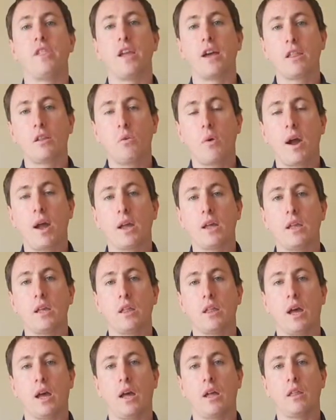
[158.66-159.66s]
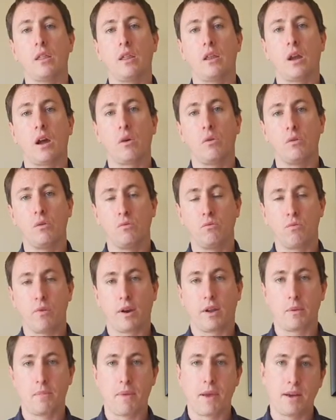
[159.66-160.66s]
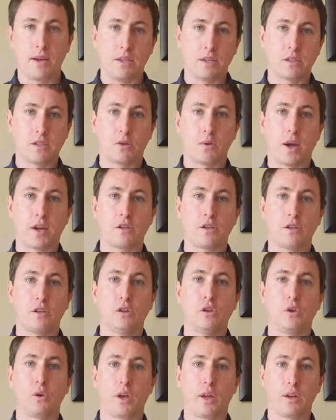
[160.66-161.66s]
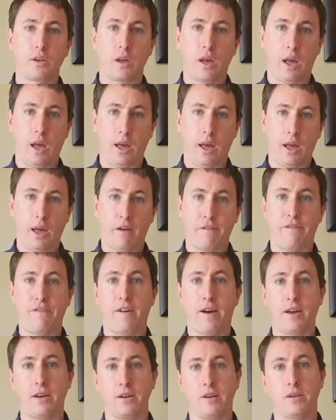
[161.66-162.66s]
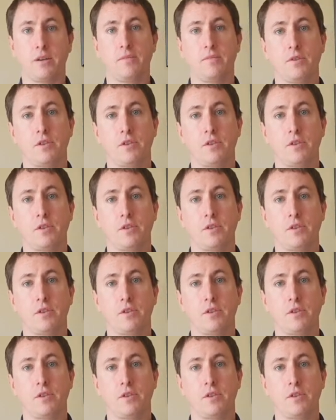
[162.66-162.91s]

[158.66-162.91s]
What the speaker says: other way that I would recommend is to actually look at a fund.